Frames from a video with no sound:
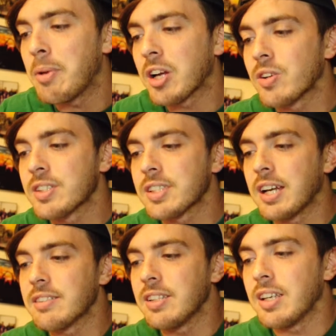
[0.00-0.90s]
followed by
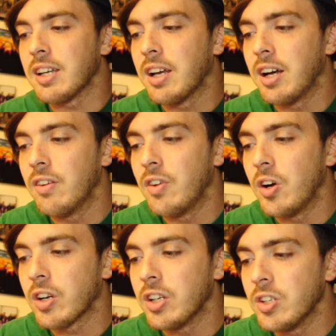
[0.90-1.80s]
Chris Geisting
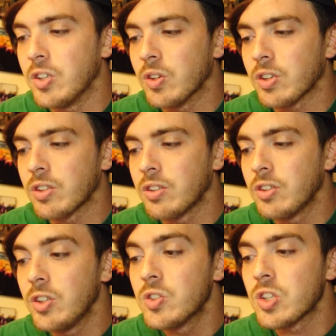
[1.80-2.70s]
of Hoka,
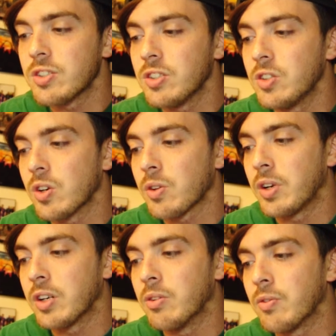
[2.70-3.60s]
New Jersey, New
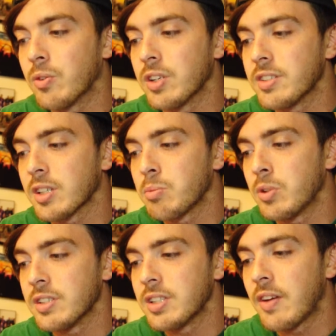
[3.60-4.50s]
York, running
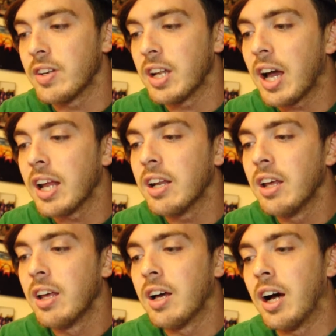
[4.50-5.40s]

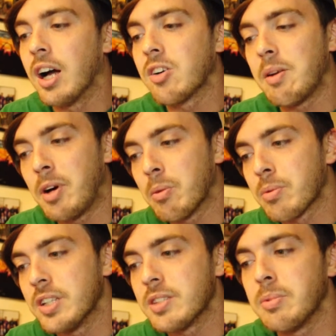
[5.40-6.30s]
146.79.
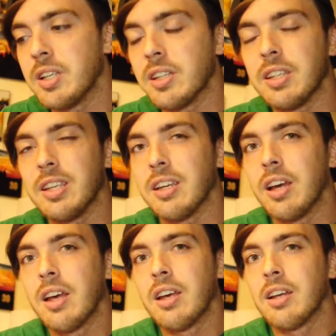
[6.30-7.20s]
Quamal Prince being
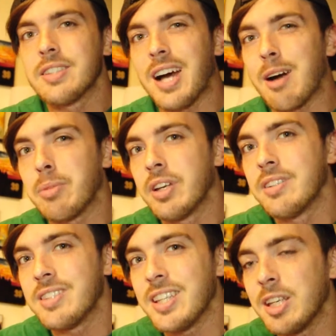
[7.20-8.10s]
the
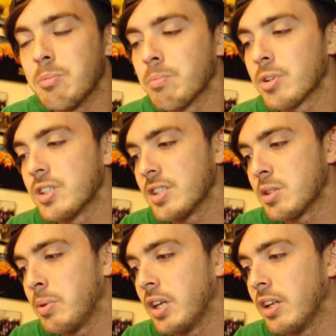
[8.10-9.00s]
top team
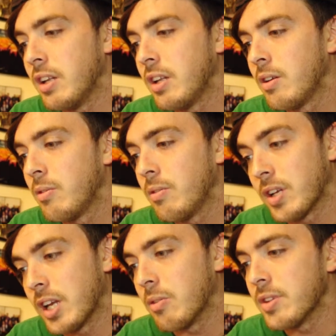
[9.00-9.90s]
participant,
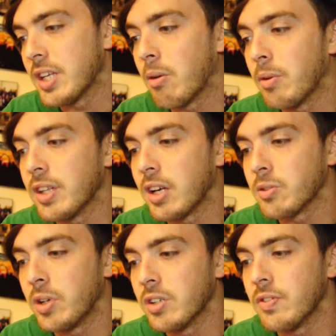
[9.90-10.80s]
again, with that
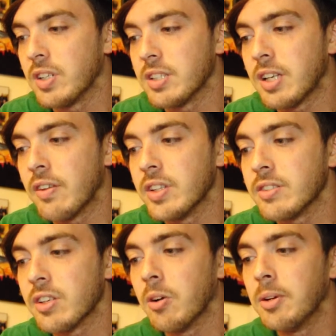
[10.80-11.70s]

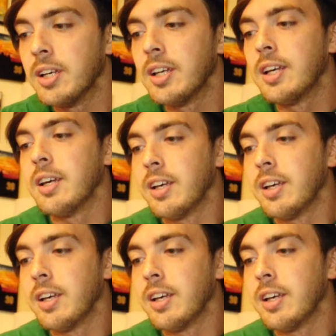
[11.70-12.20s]
1,157. So